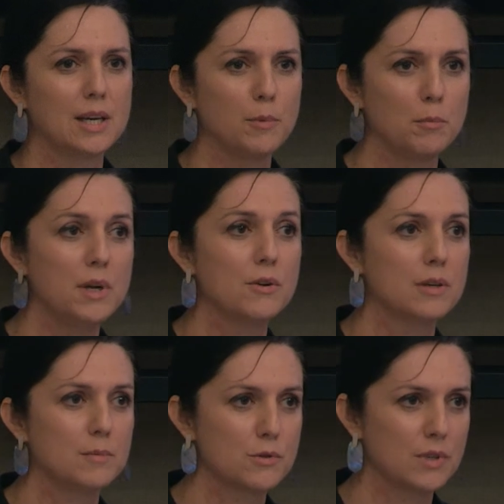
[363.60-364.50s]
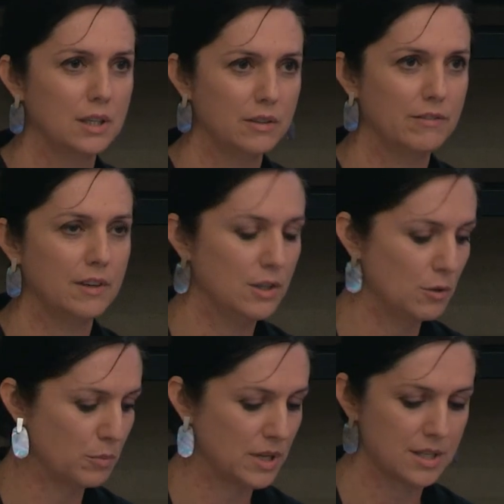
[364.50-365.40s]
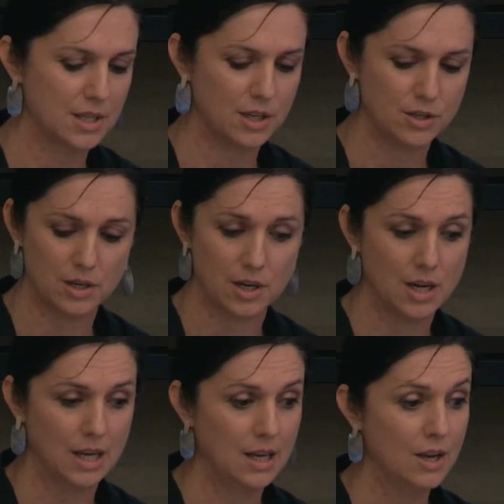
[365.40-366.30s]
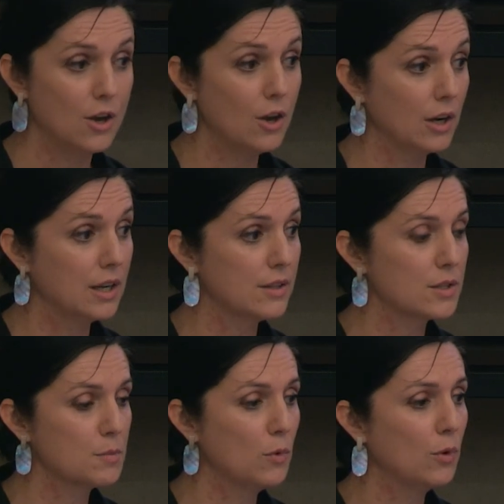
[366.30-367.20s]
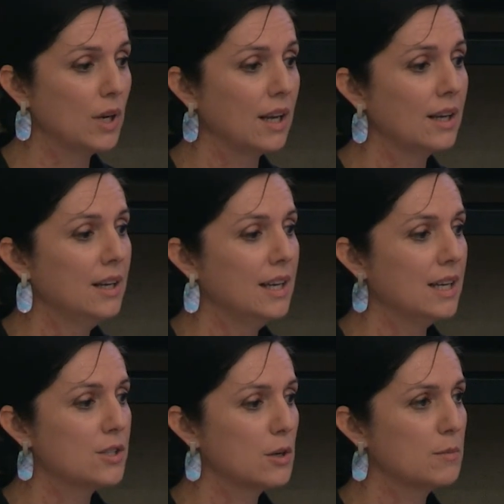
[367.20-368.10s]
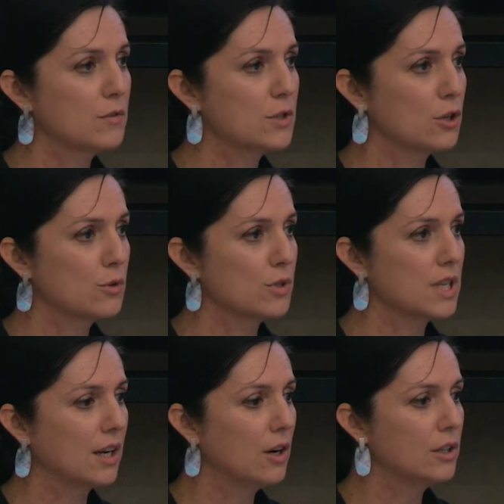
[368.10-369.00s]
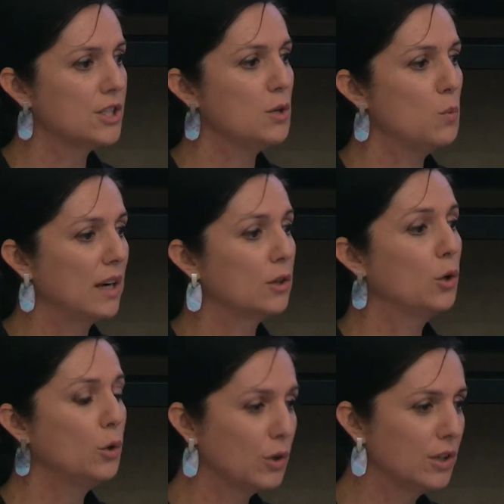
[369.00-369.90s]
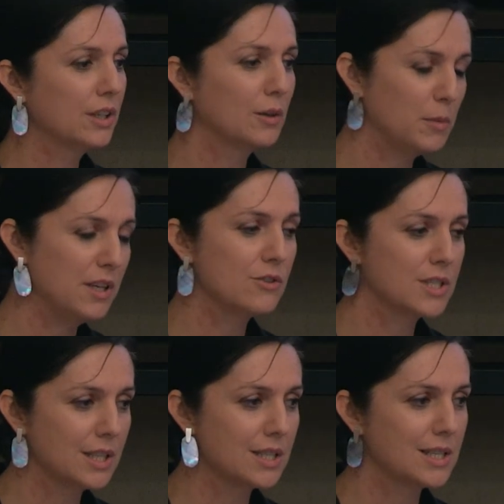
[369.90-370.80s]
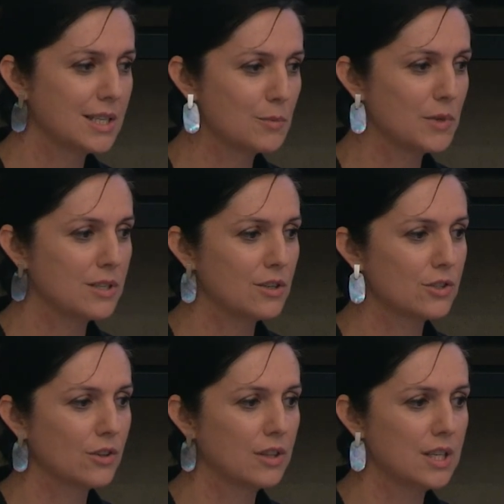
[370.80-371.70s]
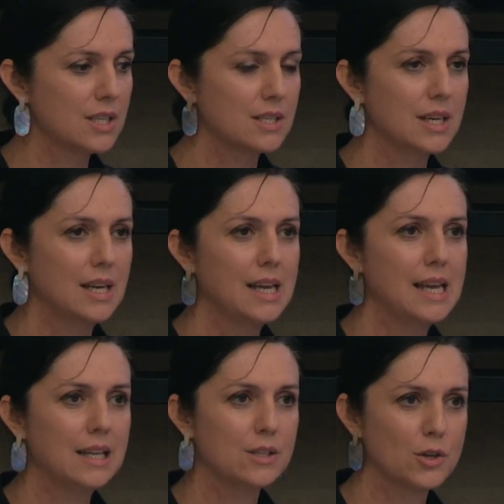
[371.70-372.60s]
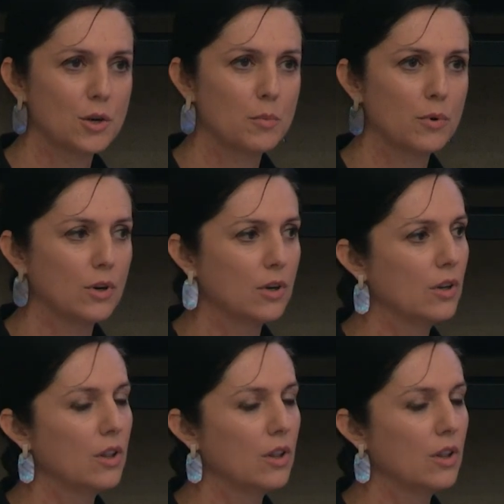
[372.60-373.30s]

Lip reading: up on Miriam's really very good presentation earlier this morning, in terms of social psychology, one could, and it would be interesting to see some research on this, interpret